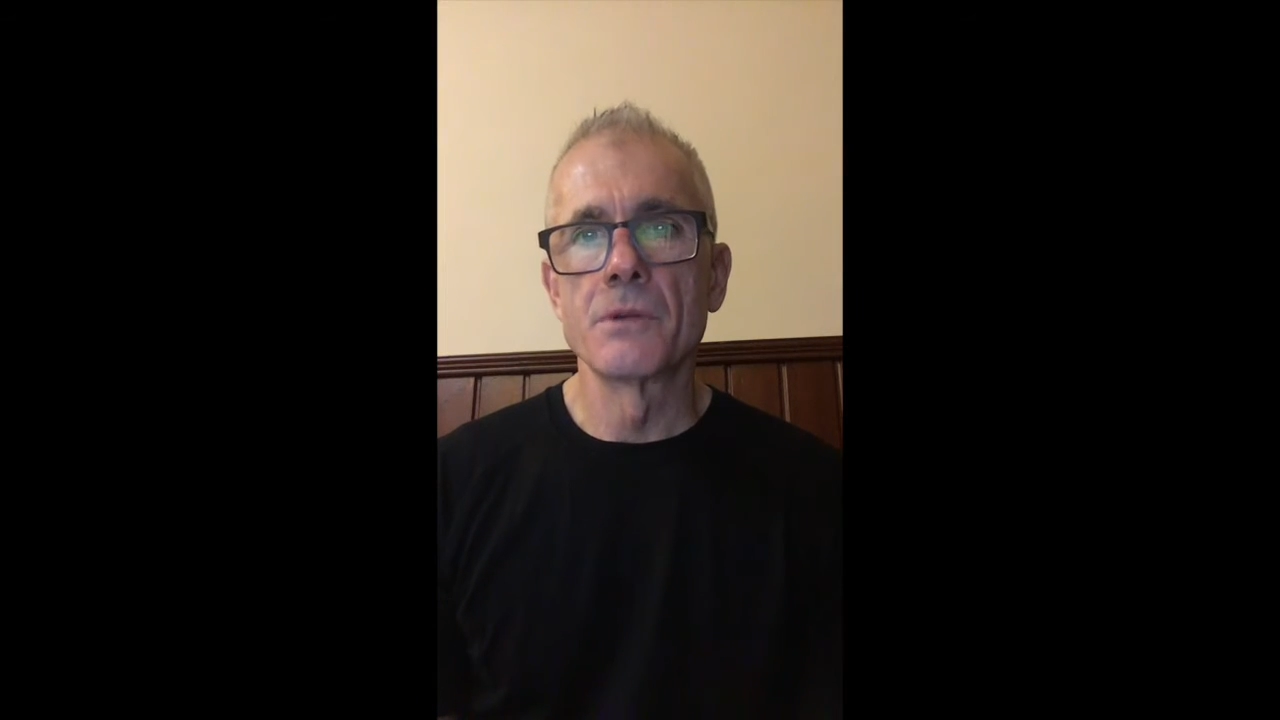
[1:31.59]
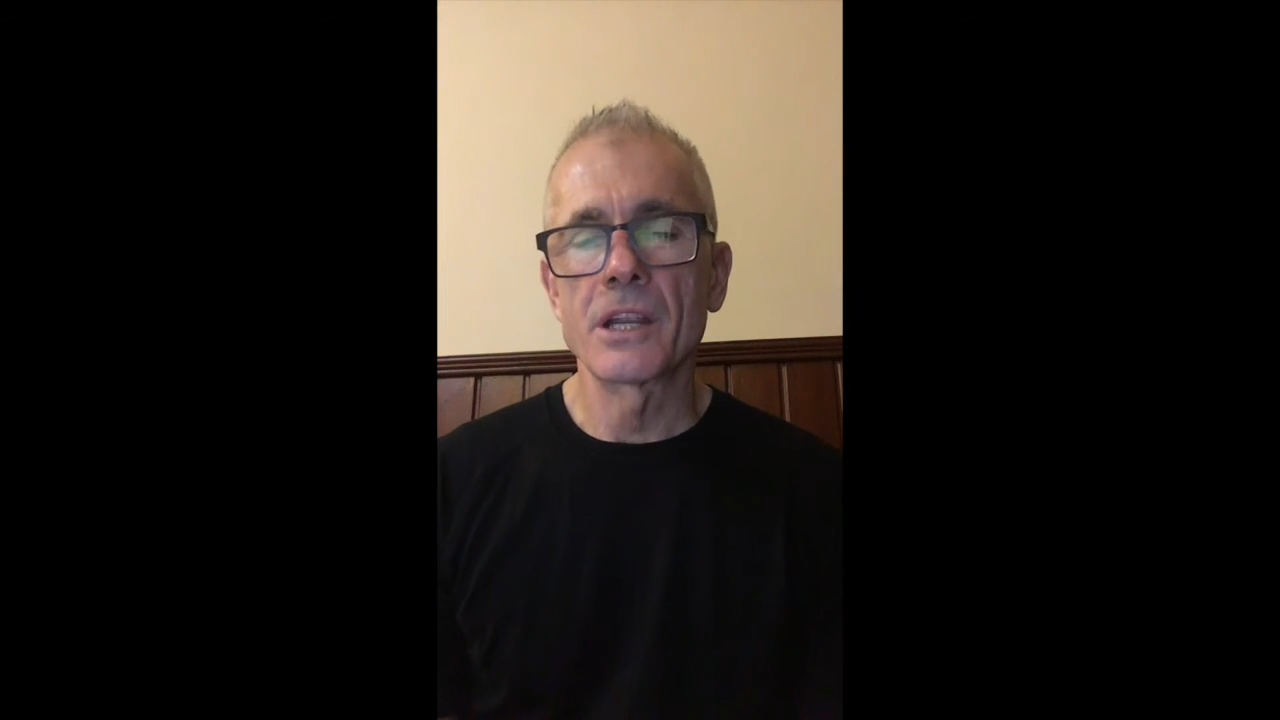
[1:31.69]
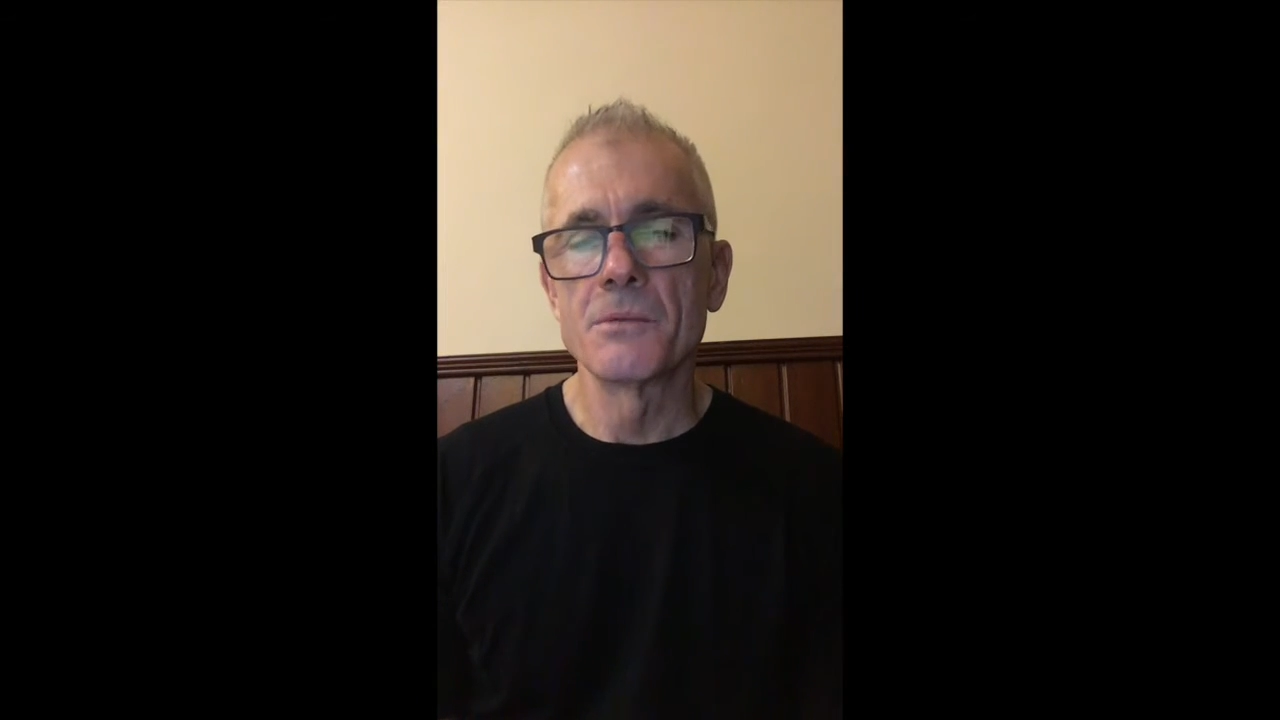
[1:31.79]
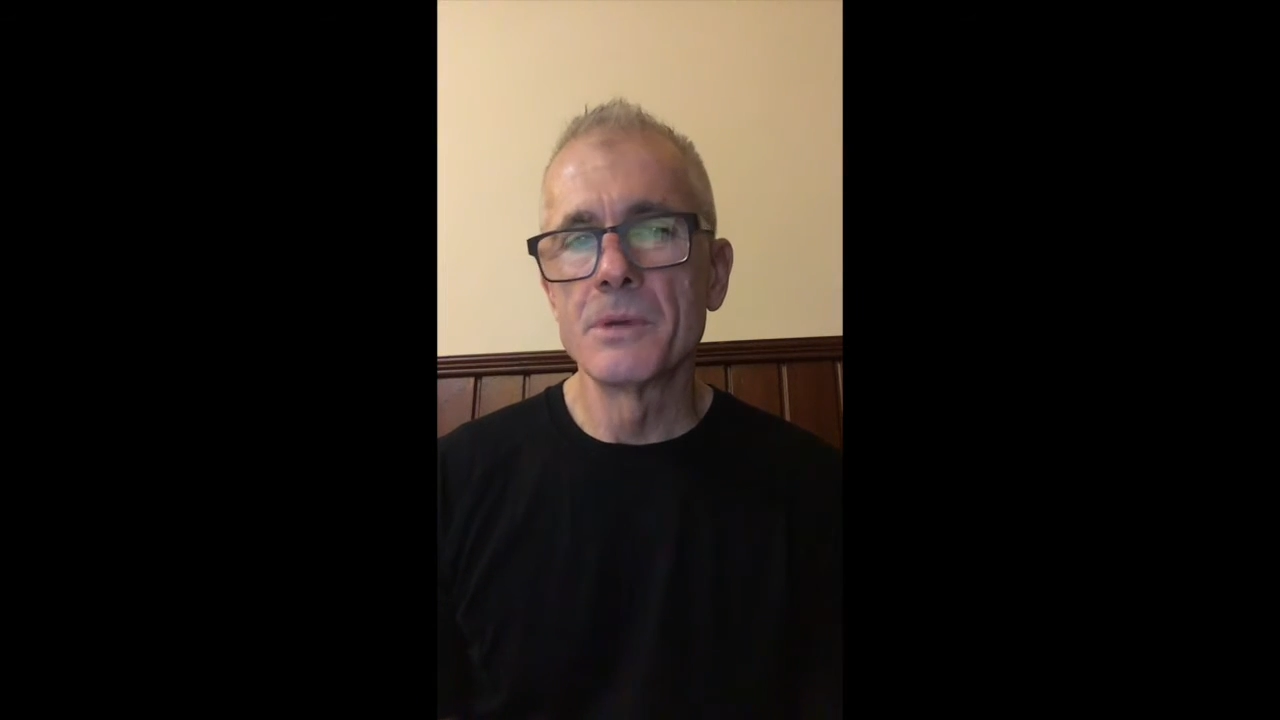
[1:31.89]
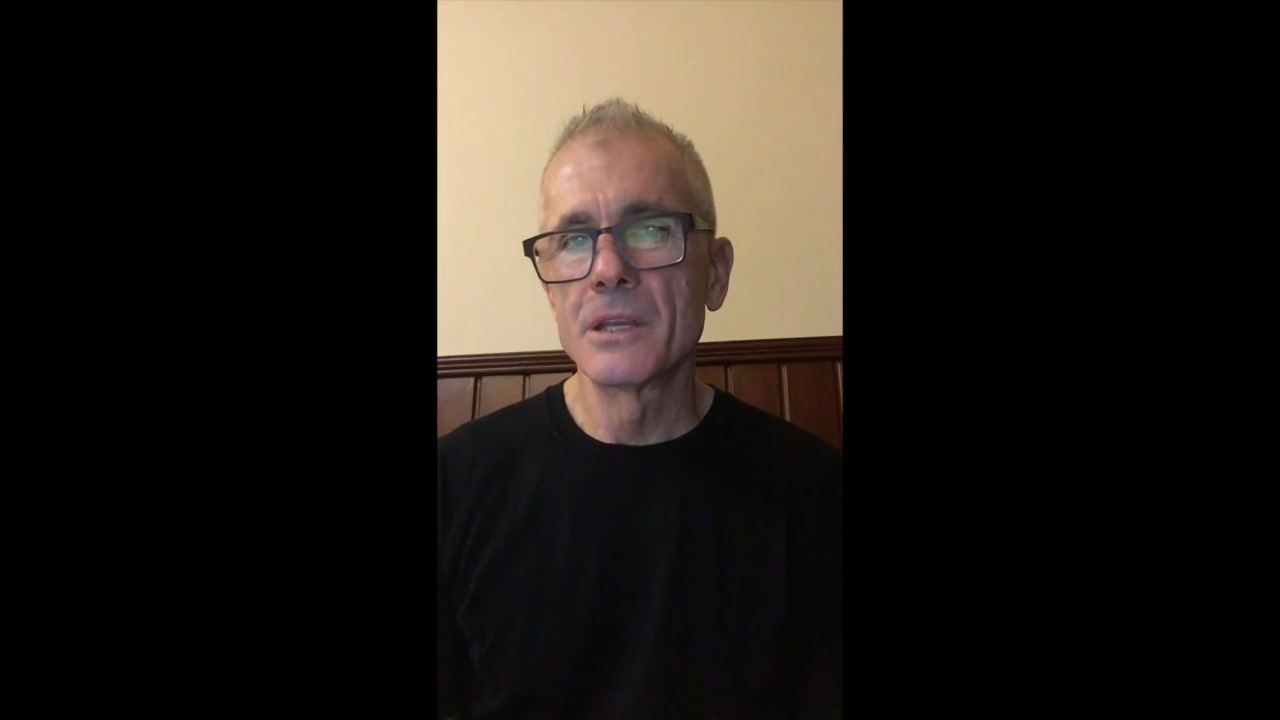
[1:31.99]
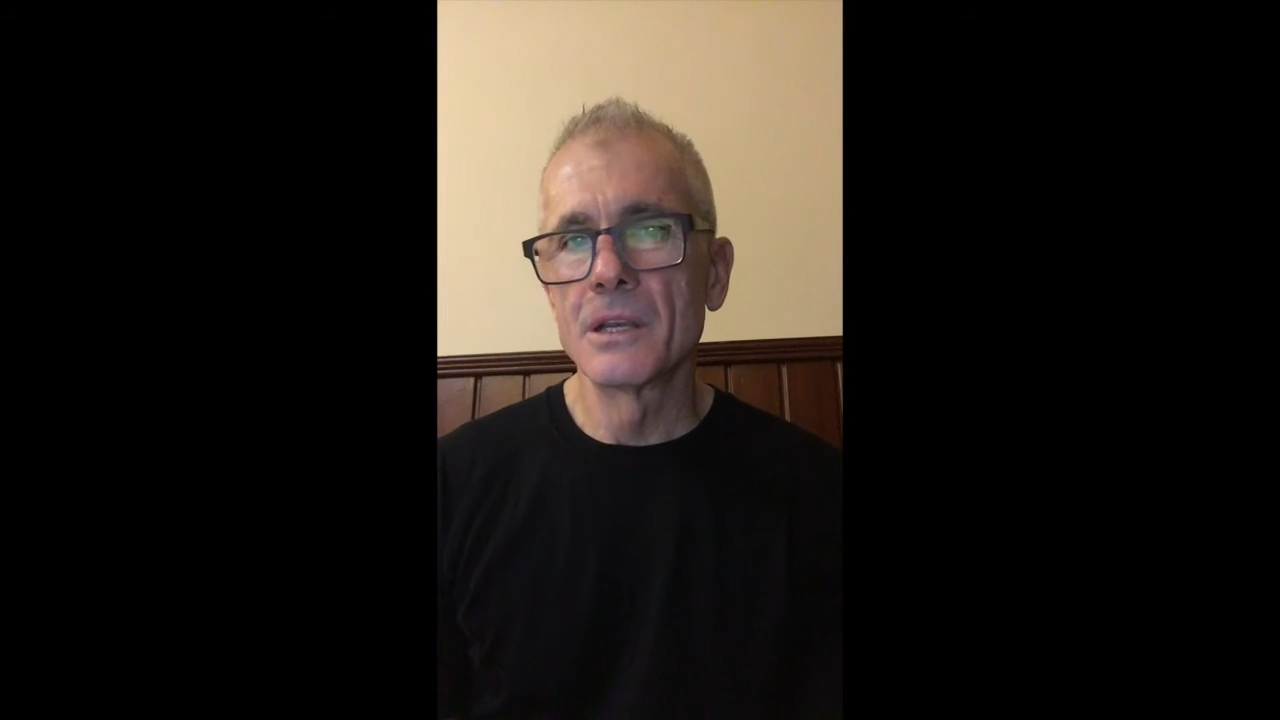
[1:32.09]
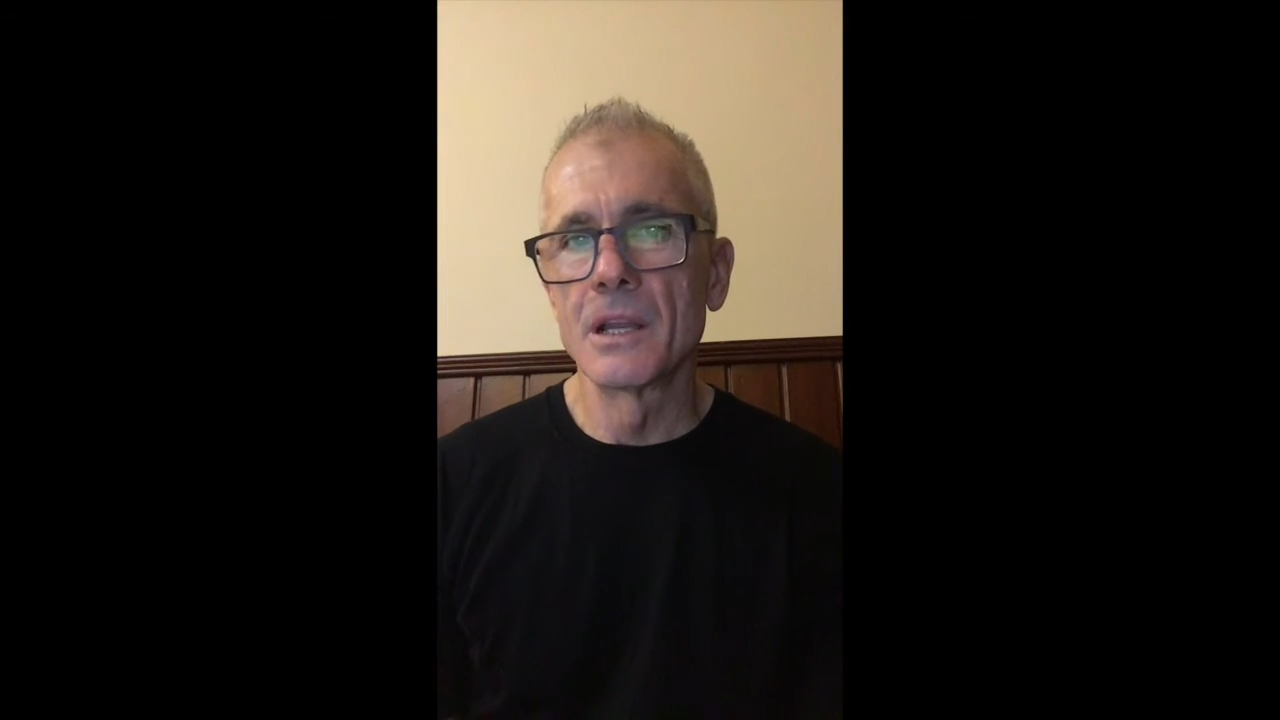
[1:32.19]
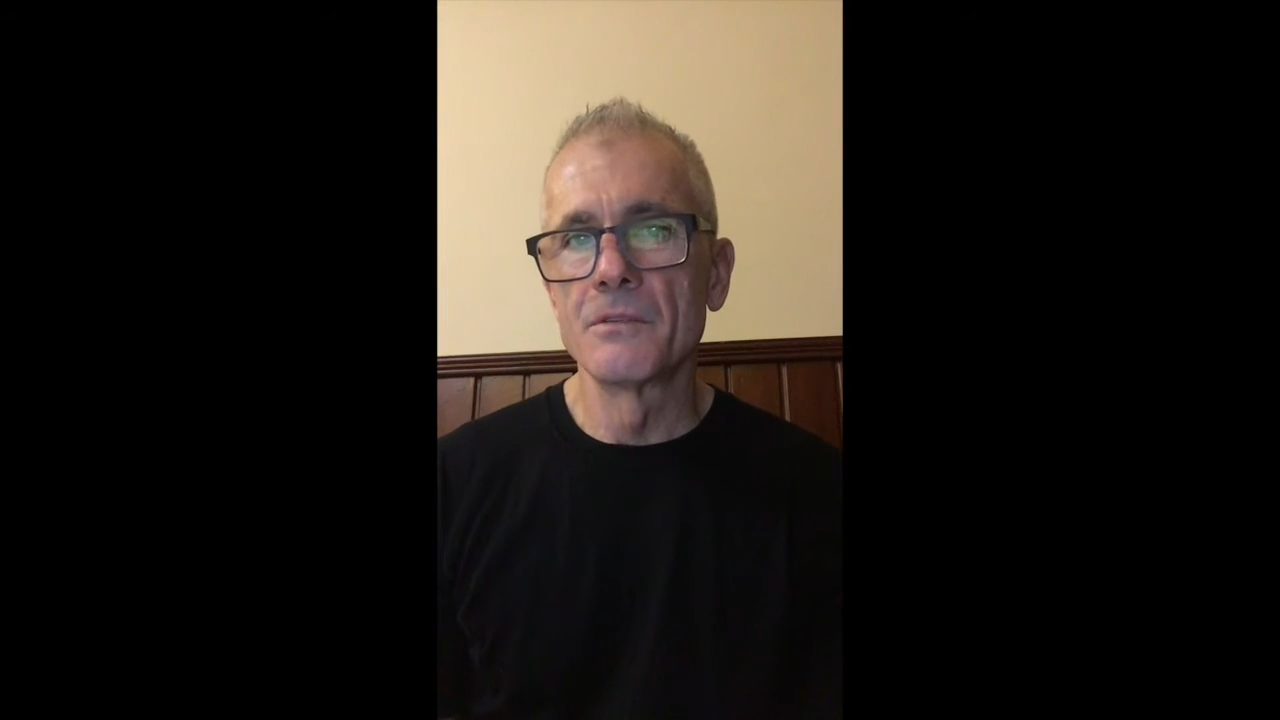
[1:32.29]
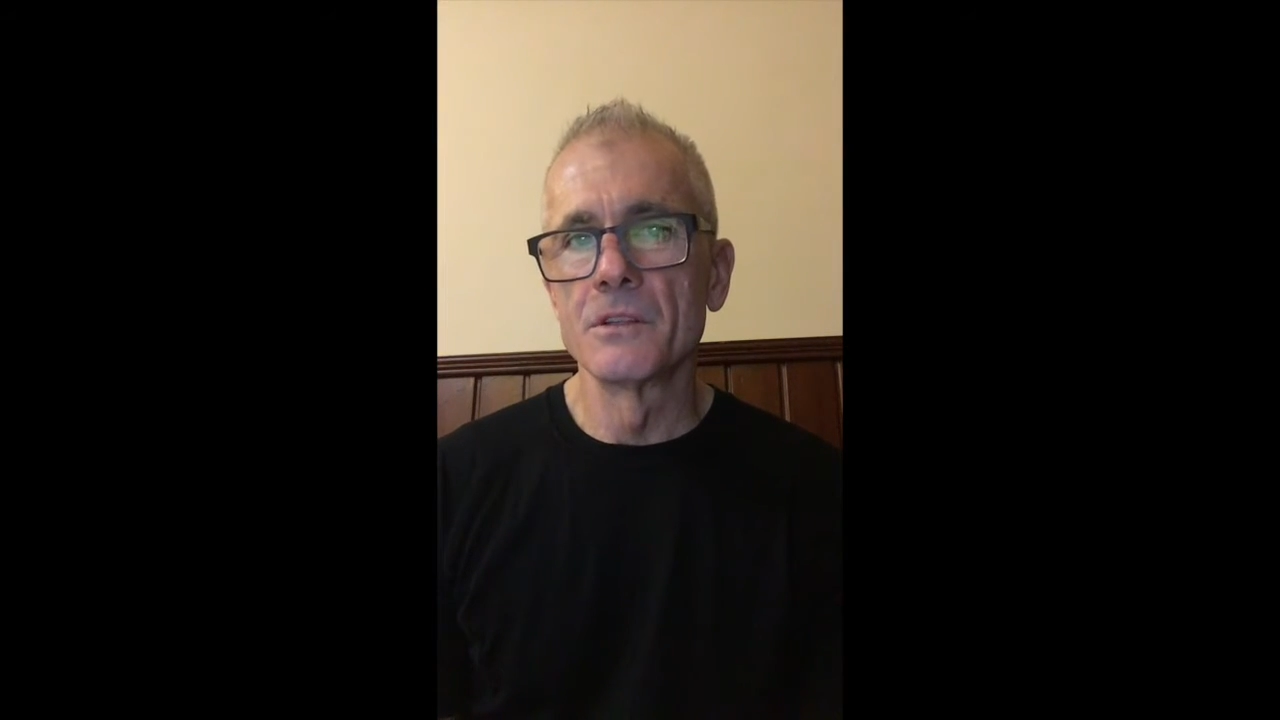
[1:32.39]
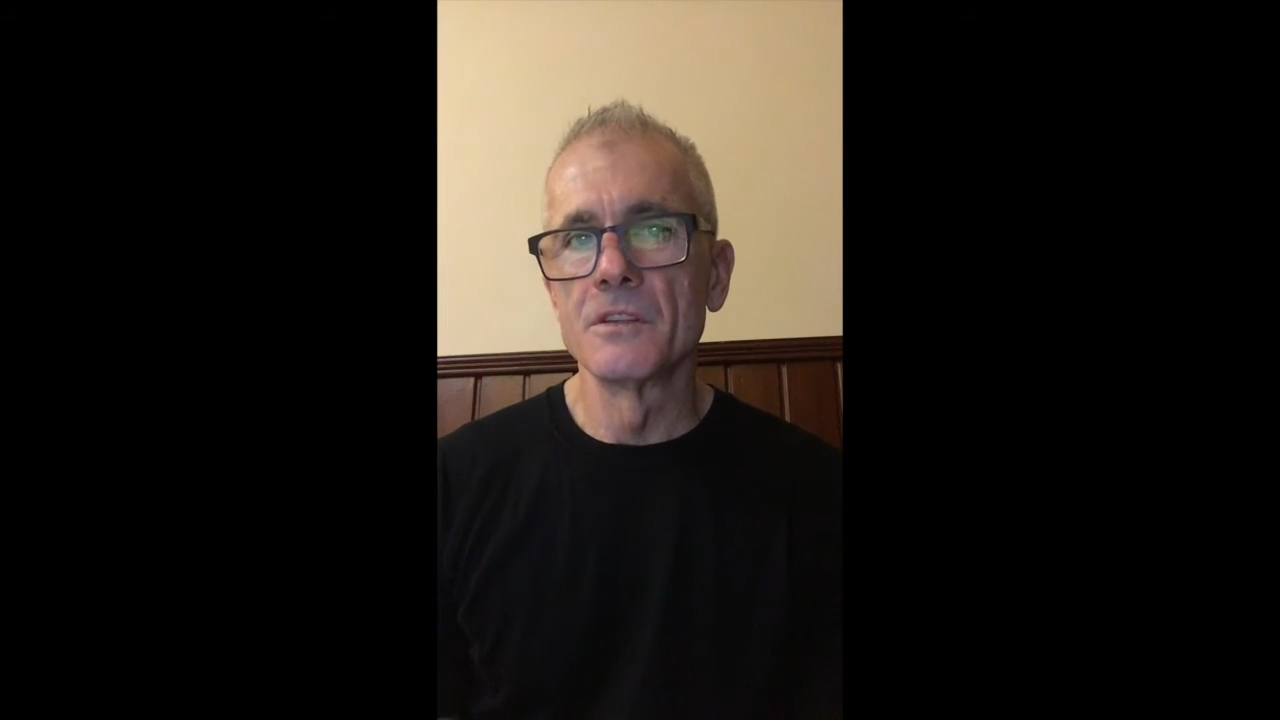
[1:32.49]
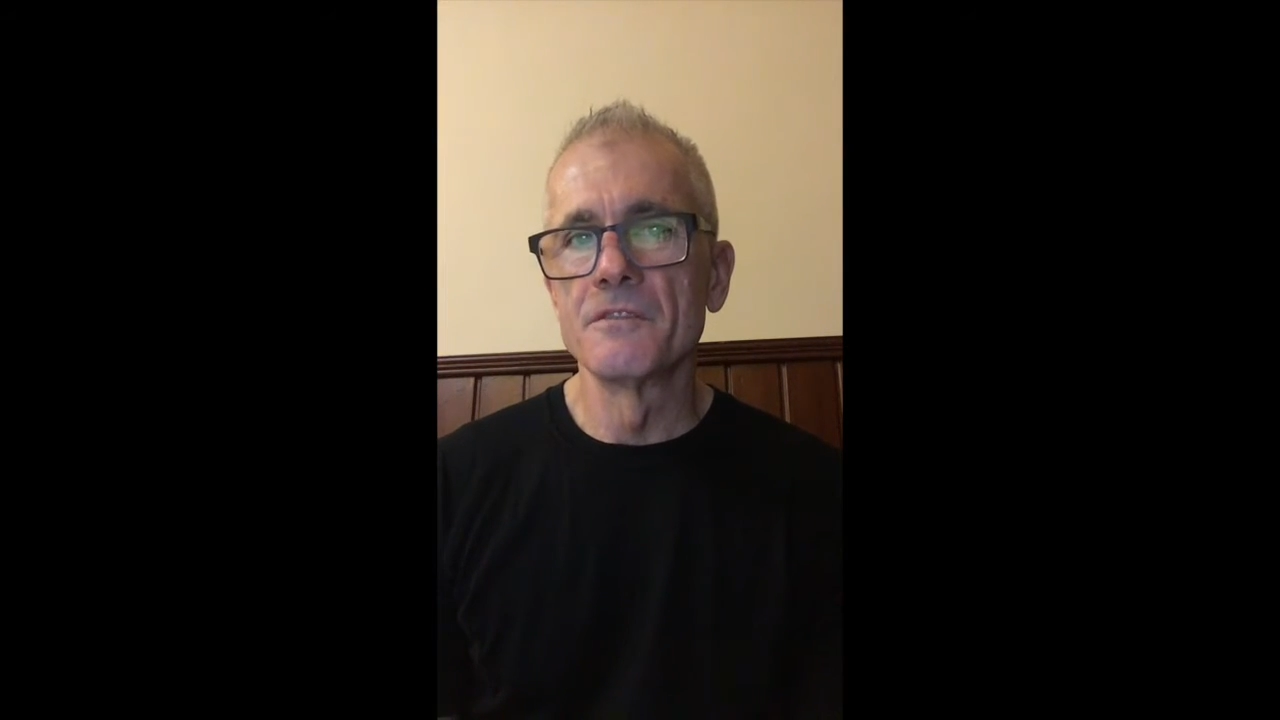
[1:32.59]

recommended level